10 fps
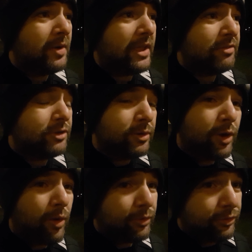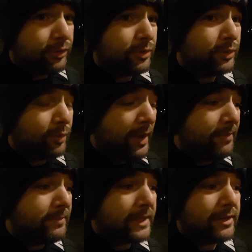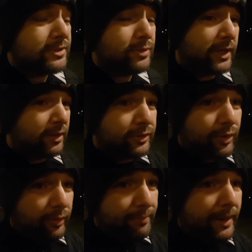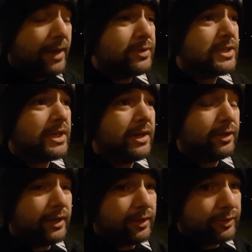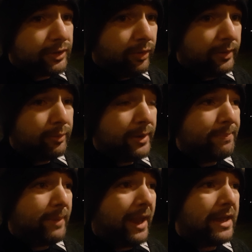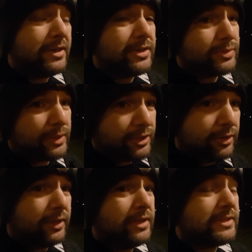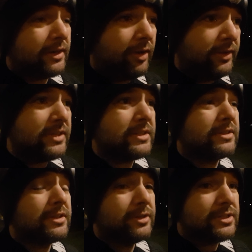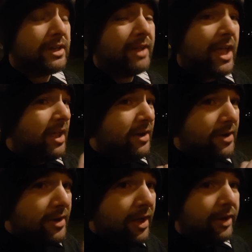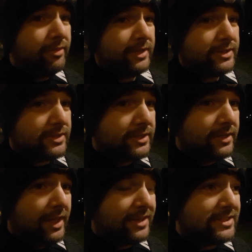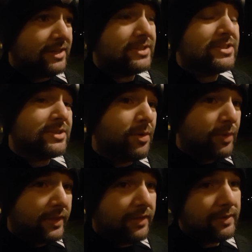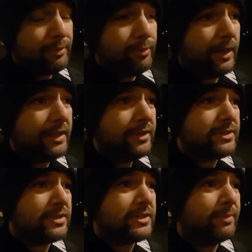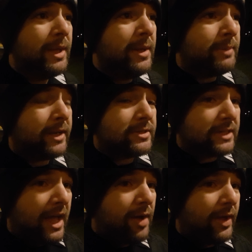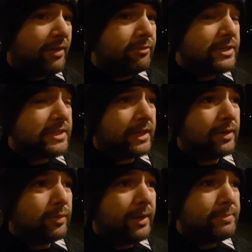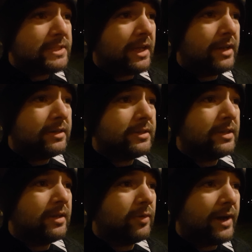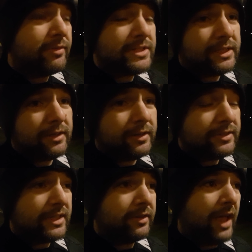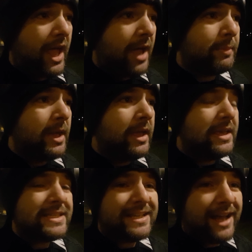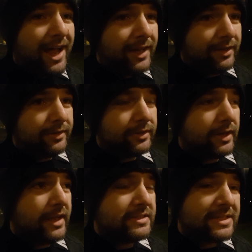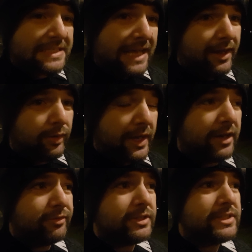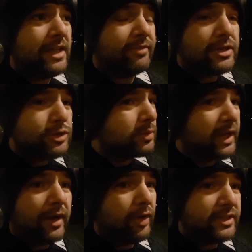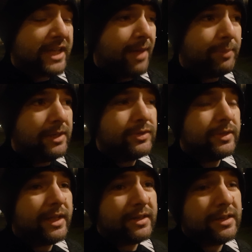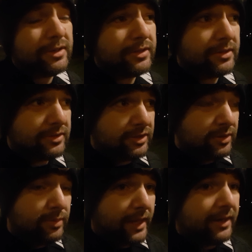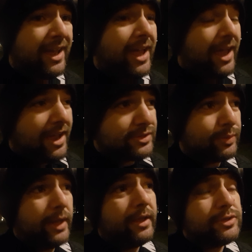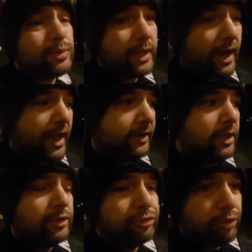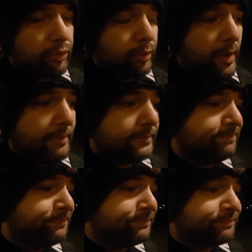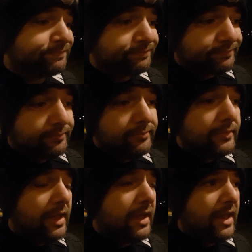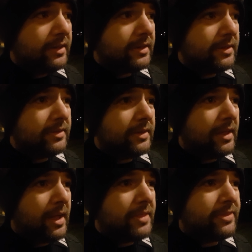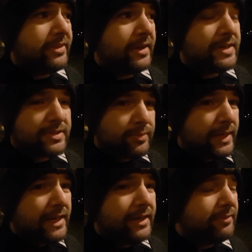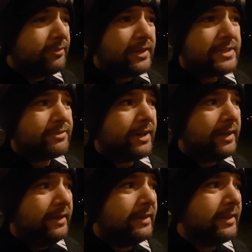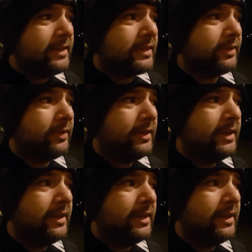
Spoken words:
if you go through the web, because you can control the browser, you can control the web pages with cookies and all this good stuff. None of this exists within the mobile ecosystem, because now every single website or every single app is an island. It's a silo in of itself, and you cannot tap into that as well as you can for the web. And there's very little